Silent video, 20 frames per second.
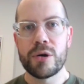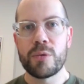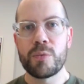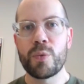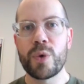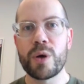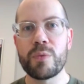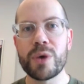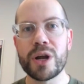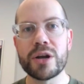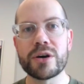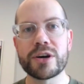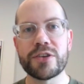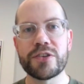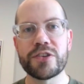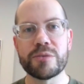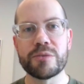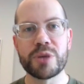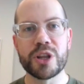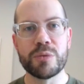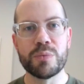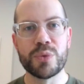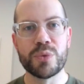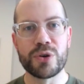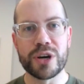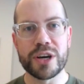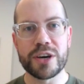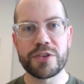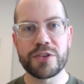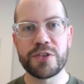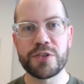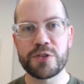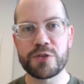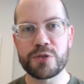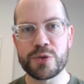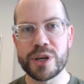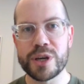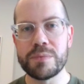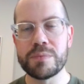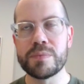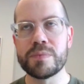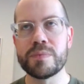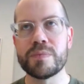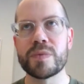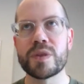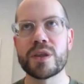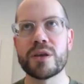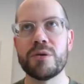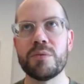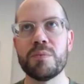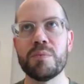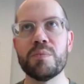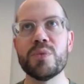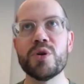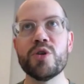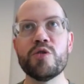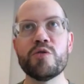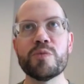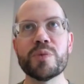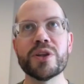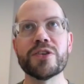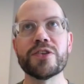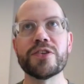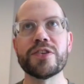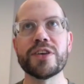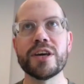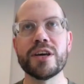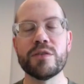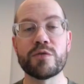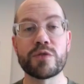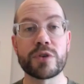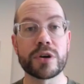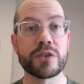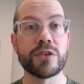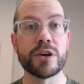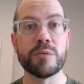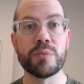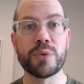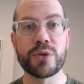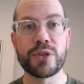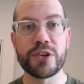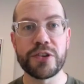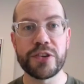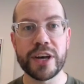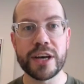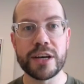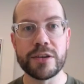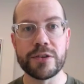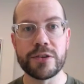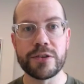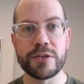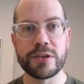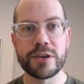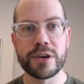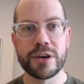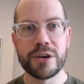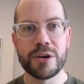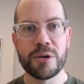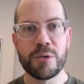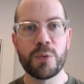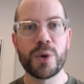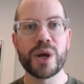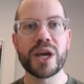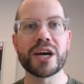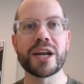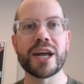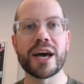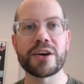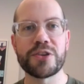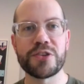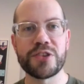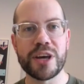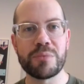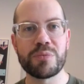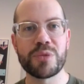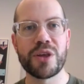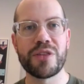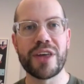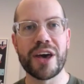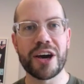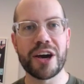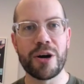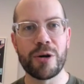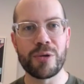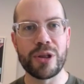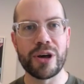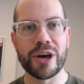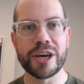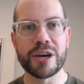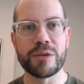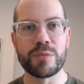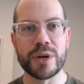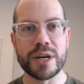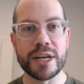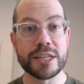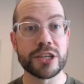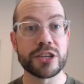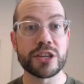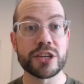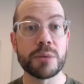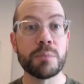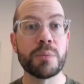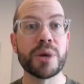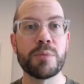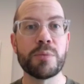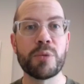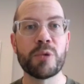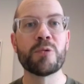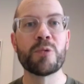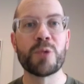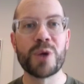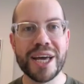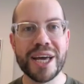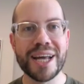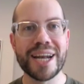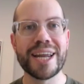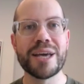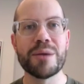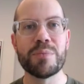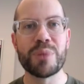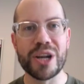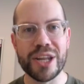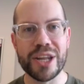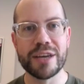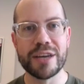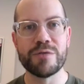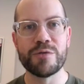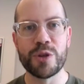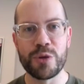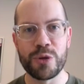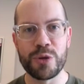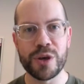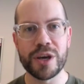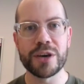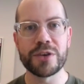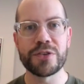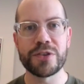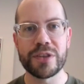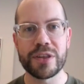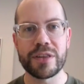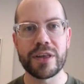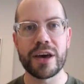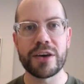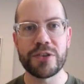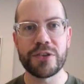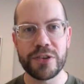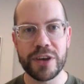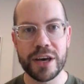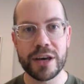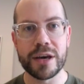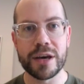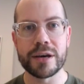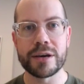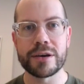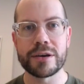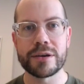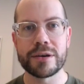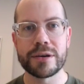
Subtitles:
When we look at some of the more extreme movements in, for example, the States, we can accept that they're cult-like and religious and people really believe the things that they're saying.